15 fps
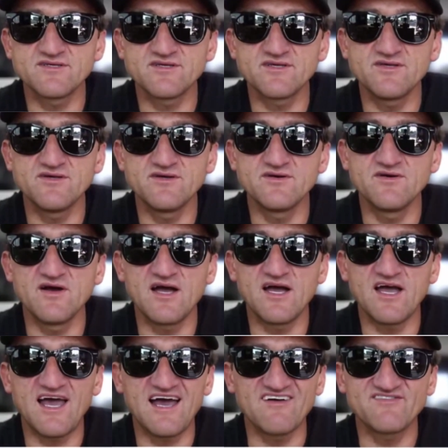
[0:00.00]
you
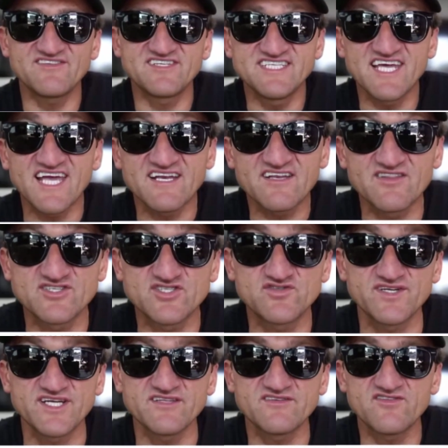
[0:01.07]
have to take to the
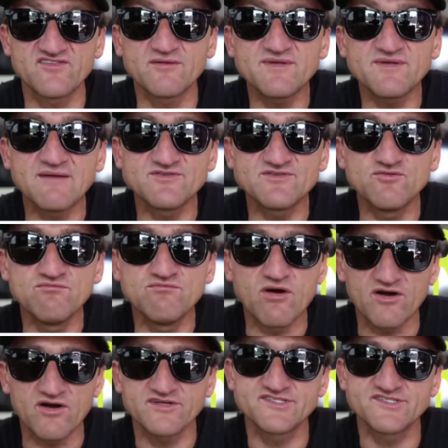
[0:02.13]
streets. Sometimes you
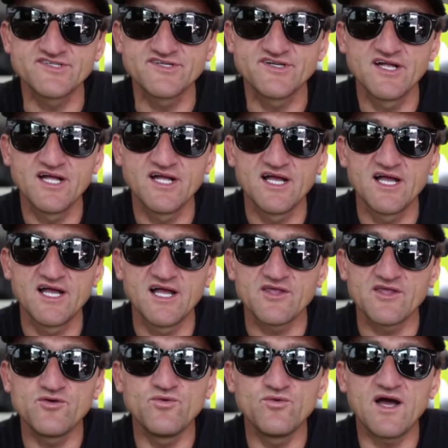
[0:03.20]
march.
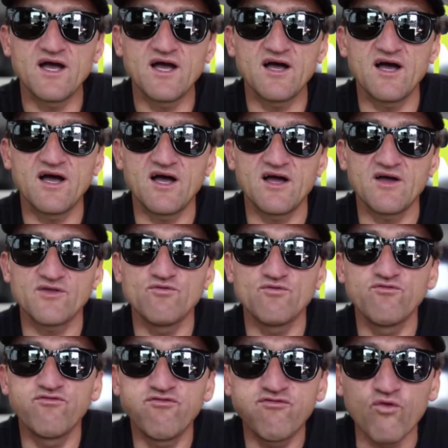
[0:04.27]
You, uh, you
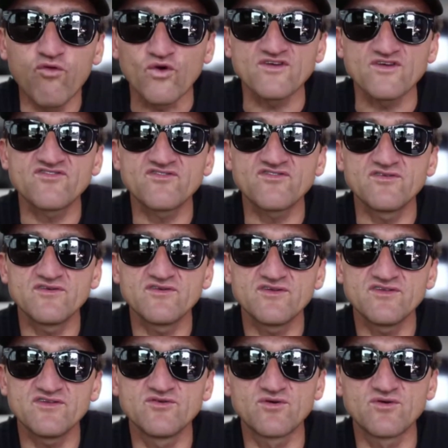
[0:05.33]
force
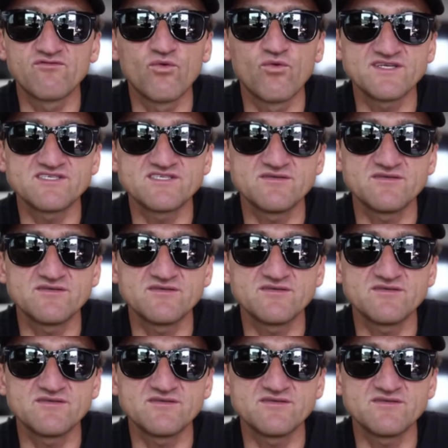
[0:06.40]
your voice to be